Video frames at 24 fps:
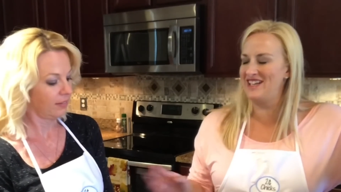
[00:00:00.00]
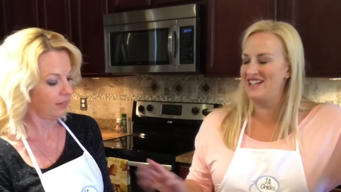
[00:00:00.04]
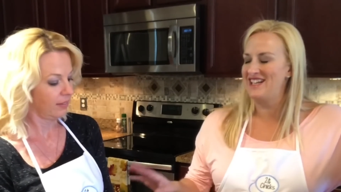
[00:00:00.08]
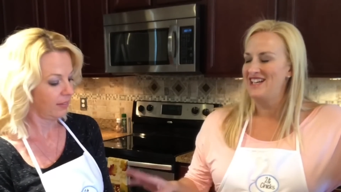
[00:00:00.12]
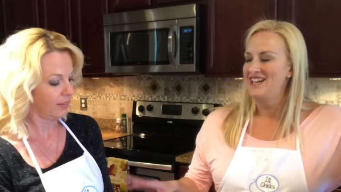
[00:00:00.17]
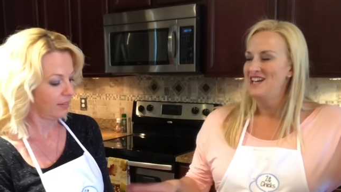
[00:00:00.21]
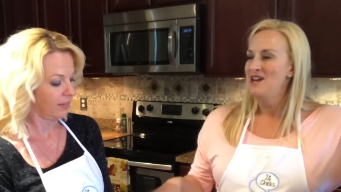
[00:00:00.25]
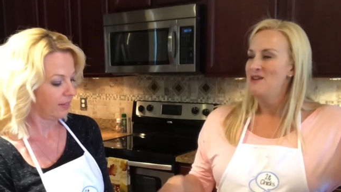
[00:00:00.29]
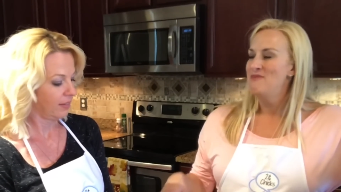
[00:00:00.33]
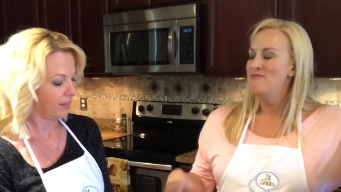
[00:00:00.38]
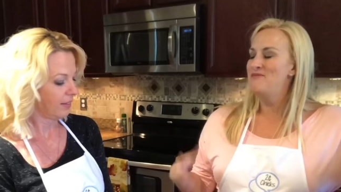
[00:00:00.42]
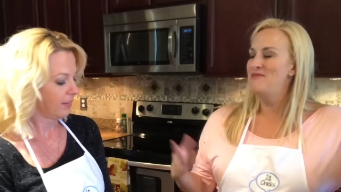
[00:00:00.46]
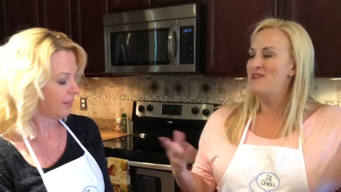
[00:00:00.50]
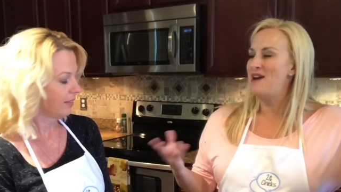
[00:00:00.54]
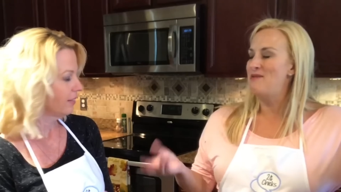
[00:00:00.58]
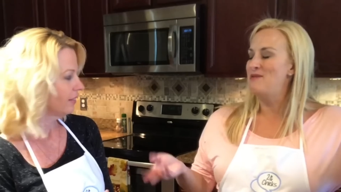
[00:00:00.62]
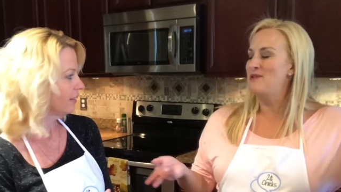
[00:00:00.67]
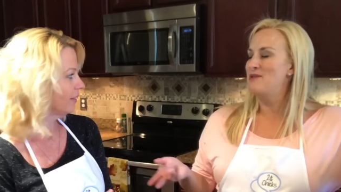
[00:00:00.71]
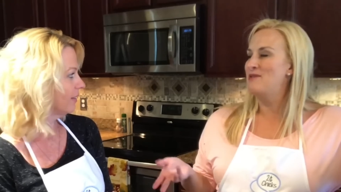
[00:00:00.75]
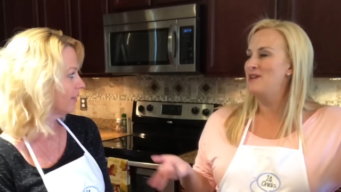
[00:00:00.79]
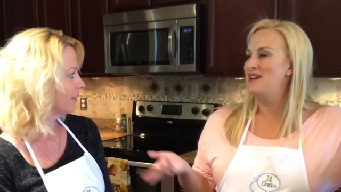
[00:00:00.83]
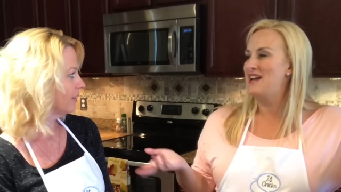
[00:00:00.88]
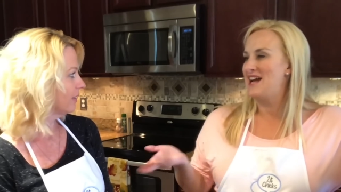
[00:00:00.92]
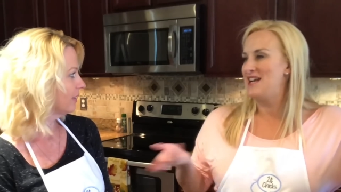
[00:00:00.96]
Speaker 1: we, we,
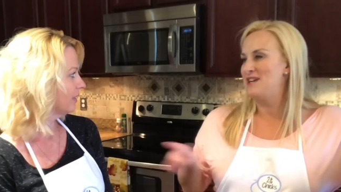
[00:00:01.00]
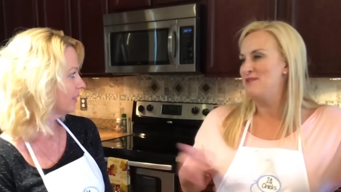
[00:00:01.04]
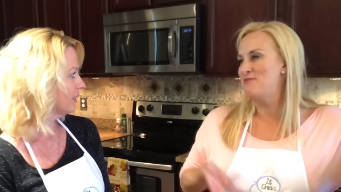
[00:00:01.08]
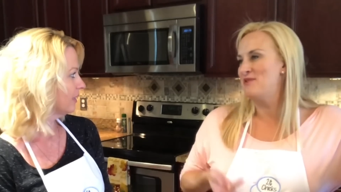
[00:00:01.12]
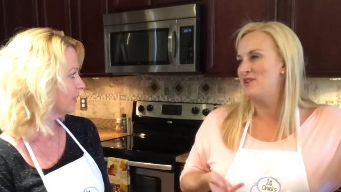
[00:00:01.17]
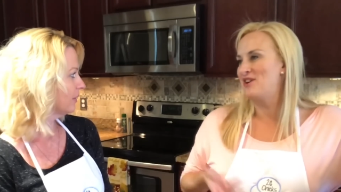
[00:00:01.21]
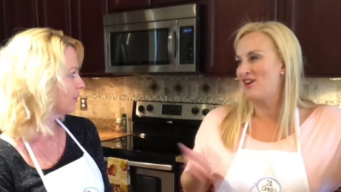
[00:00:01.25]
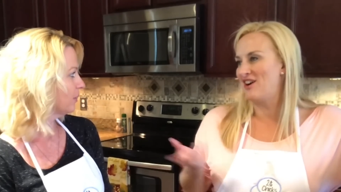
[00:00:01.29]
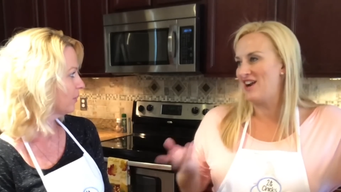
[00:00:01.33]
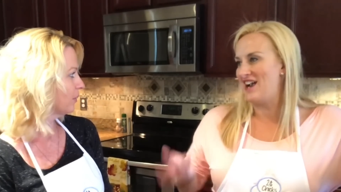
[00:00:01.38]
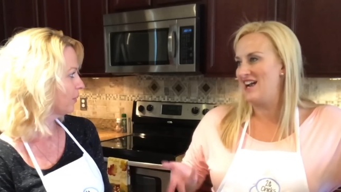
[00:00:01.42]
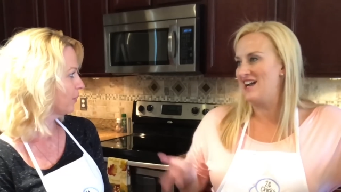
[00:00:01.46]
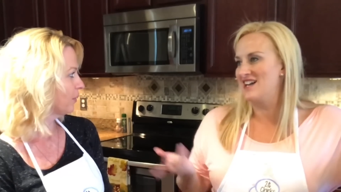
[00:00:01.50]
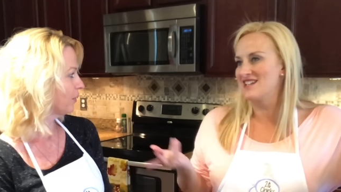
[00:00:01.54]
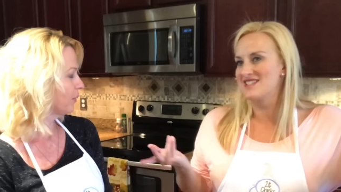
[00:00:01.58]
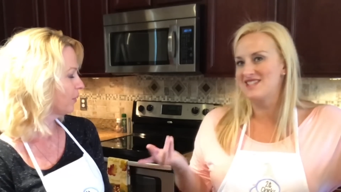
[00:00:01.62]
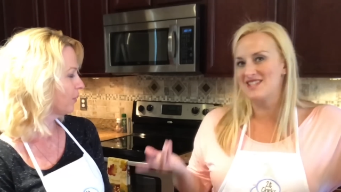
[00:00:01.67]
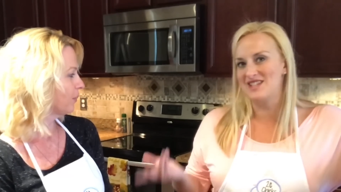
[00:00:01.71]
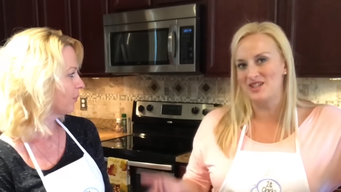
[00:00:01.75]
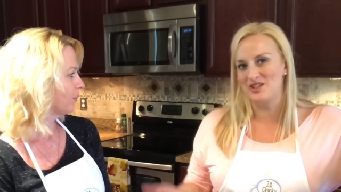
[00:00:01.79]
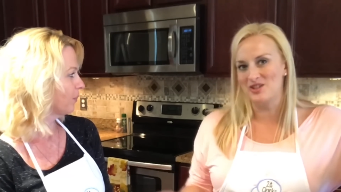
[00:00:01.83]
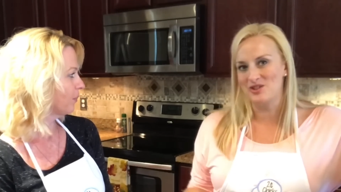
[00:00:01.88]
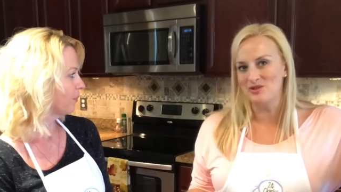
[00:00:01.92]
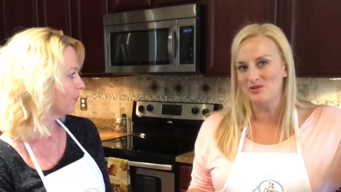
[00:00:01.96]
I mean, we'd had to put our eggs
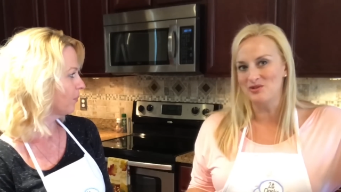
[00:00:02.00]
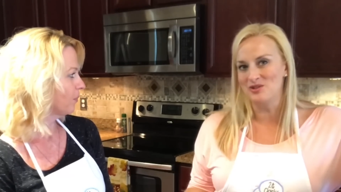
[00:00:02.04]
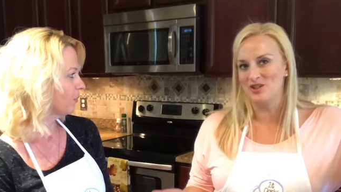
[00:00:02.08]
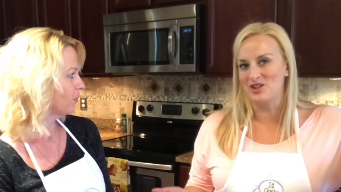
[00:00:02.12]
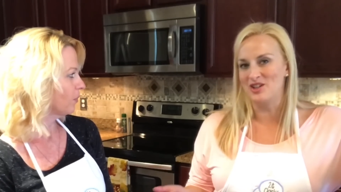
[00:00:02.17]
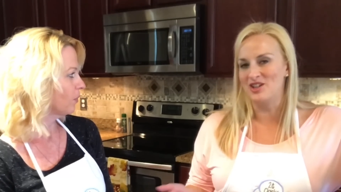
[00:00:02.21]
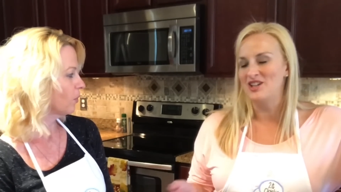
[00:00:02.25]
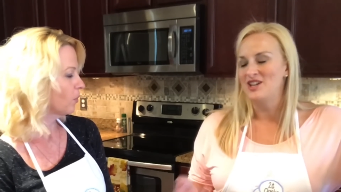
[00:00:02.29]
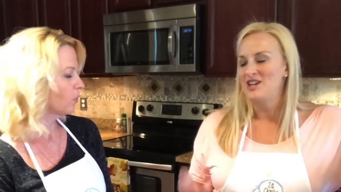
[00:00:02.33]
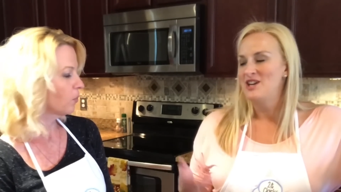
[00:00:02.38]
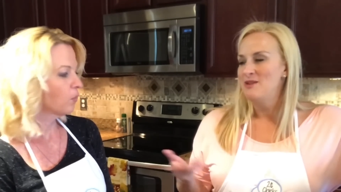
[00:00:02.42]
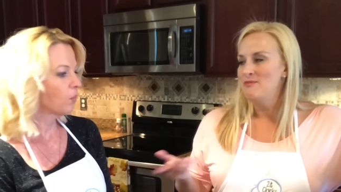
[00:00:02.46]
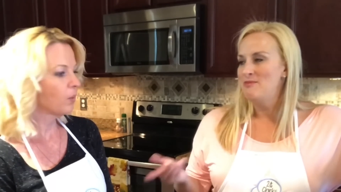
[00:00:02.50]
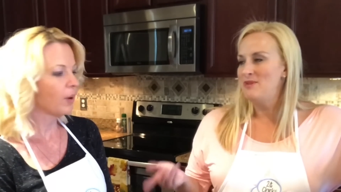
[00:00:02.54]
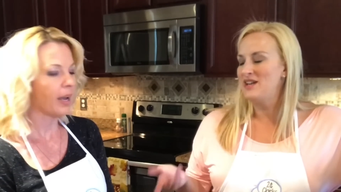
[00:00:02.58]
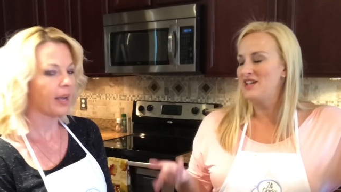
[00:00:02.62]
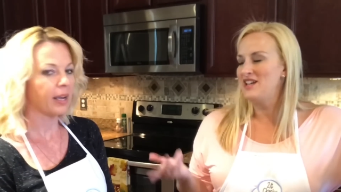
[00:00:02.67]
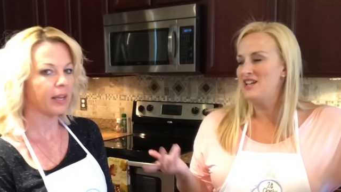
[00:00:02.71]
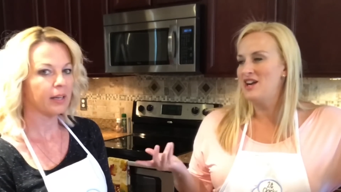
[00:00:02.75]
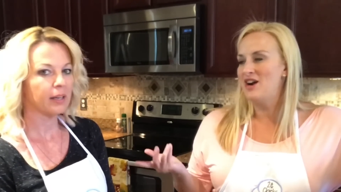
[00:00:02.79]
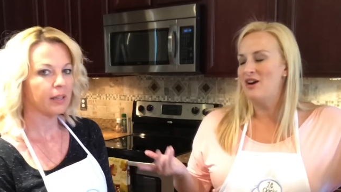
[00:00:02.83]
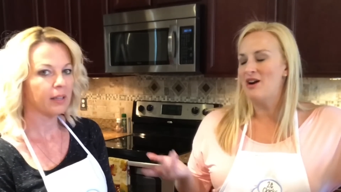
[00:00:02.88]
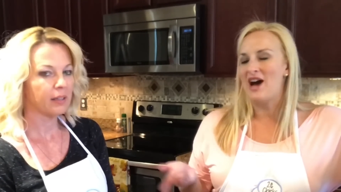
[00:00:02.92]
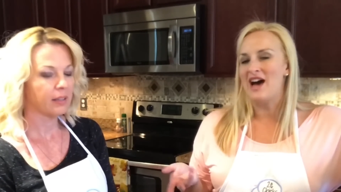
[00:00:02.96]
in a cooler. Right.
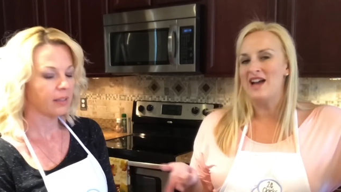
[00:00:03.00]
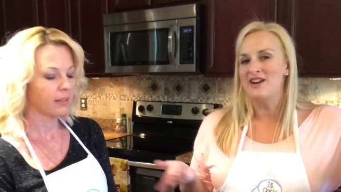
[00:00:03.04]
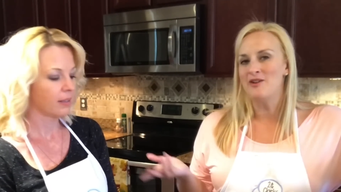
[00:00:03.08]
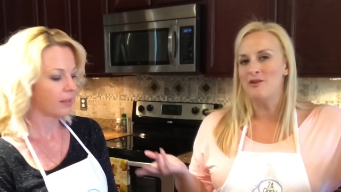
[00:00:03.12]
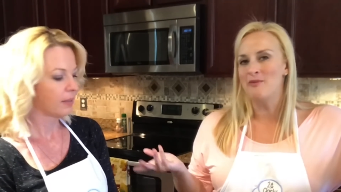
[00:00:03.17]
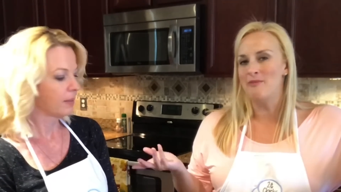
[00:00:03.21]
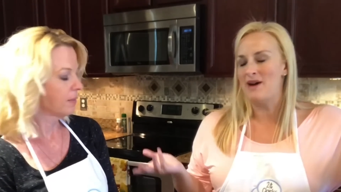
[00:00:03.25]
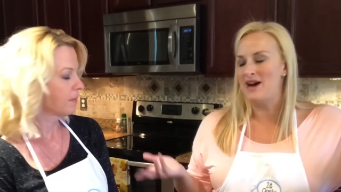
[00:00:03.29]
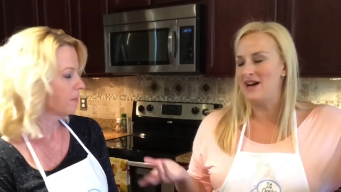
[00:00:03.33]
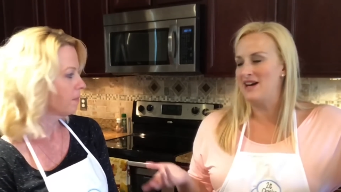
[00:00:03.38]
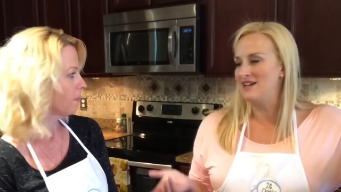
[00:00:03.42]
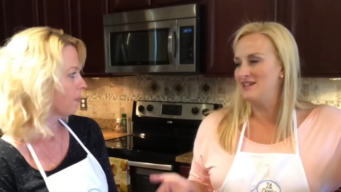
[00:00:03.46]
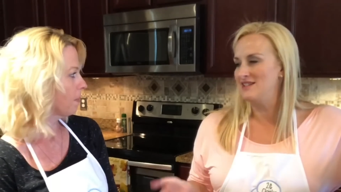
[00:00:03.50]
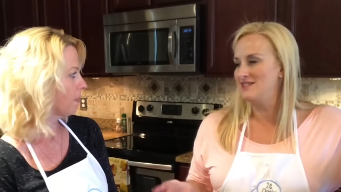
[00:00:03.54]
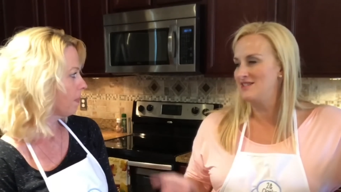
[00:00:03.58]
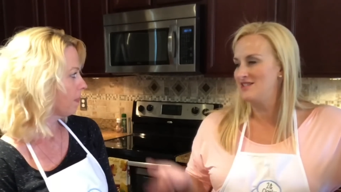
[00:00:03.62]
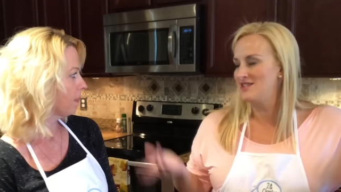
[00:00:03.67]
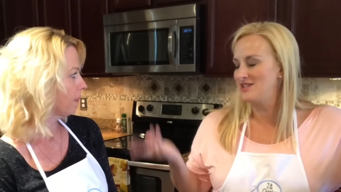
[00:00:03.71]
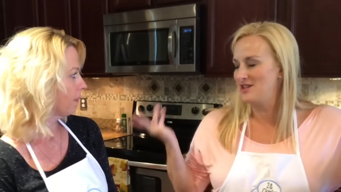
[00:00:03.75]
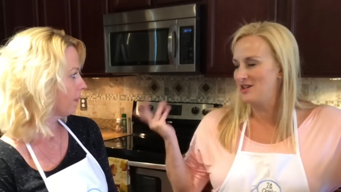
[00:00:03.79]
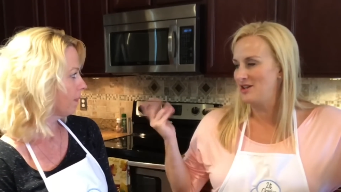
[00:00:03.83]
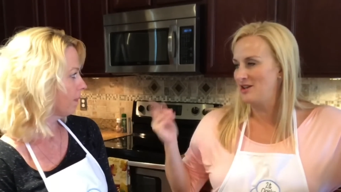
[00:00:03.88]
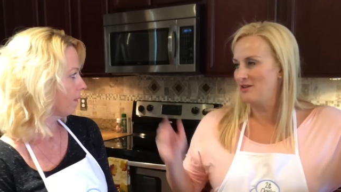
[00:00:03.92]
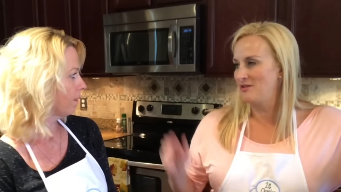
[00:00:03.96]
But you know, I don't mind.
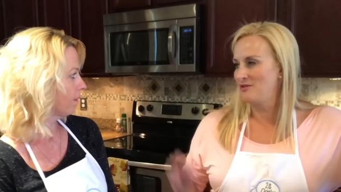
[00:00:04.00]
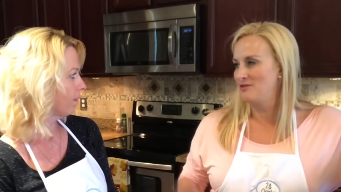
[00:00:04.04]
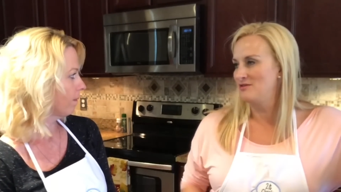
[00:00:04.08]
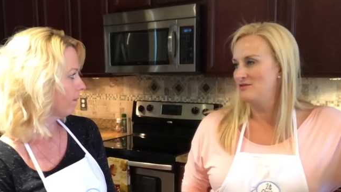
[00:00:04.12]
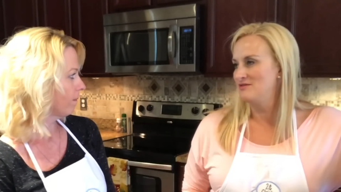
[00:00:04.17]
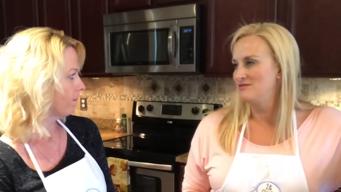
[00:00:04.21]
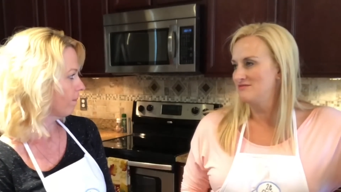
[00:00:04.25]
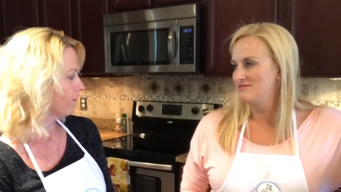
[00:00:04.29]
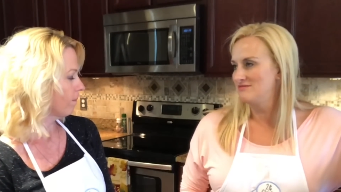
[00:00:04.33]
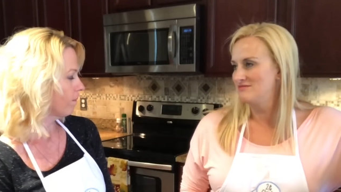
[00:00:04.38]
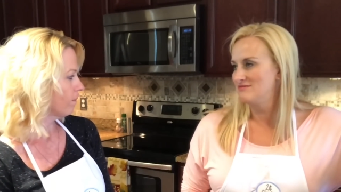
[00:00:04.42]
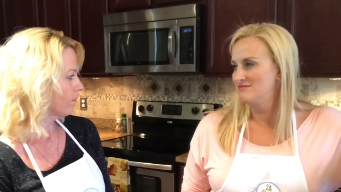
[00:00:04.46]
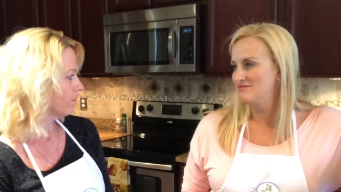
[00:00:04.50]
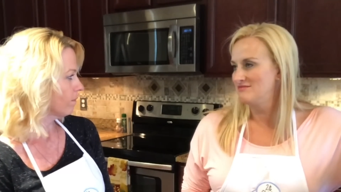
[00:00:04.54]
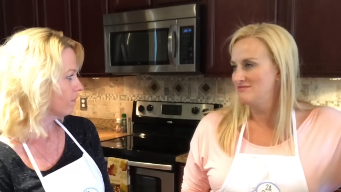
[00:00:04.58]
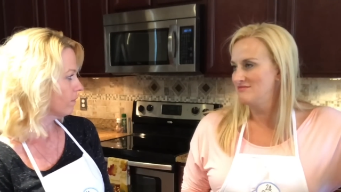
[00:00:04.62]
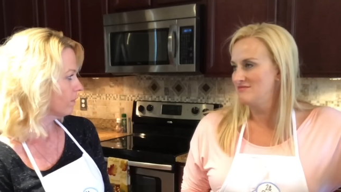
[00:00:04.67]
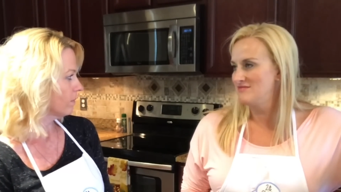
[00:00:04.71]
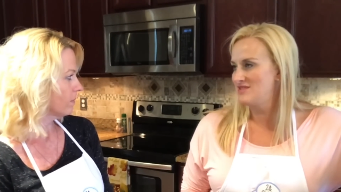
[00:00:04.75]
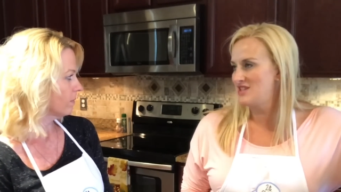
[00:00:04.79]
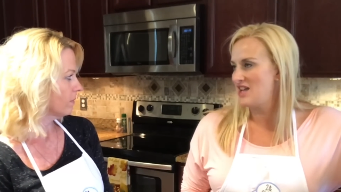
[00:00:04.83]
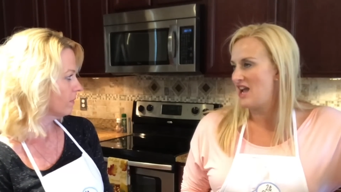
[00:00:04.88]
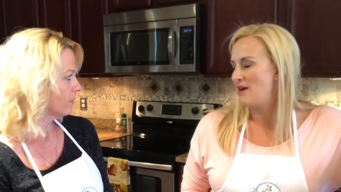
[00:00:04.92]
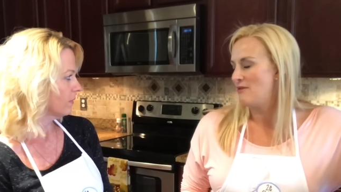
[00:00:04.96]
You know,
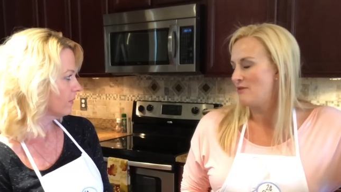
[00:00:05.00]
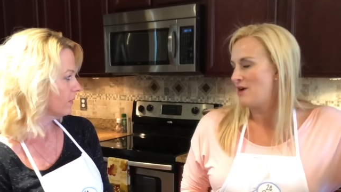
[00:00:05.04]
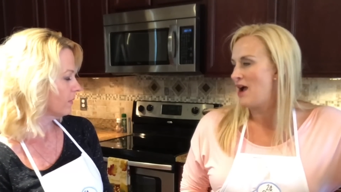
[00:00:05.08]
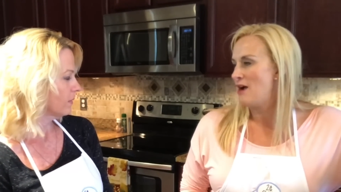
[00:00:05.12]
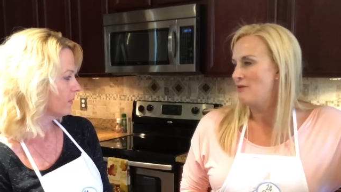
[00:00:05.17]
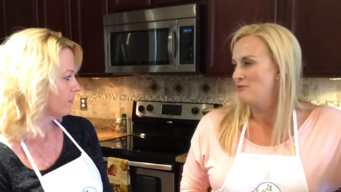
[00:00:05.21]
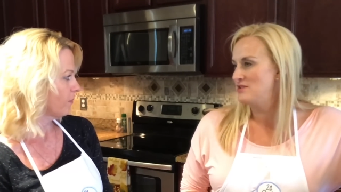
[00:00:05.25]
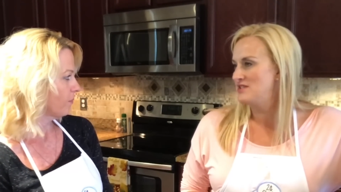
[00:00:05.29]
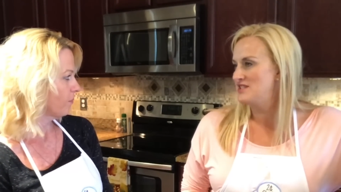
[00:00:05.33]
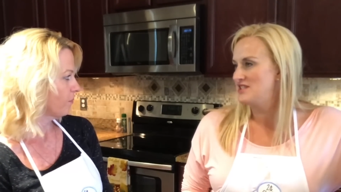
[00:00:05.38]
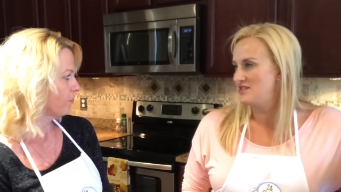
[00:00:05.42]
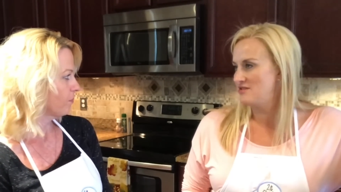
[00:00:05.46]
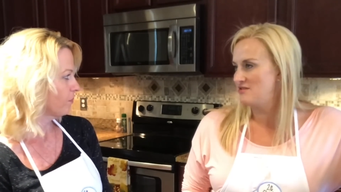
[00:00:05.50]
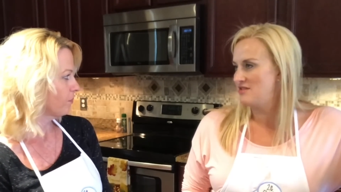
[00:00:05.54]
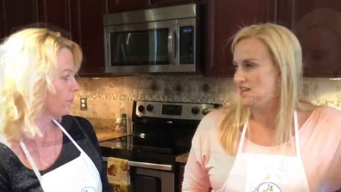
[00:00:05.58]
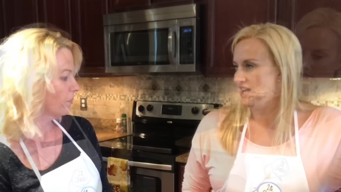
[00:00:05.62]
I, I would do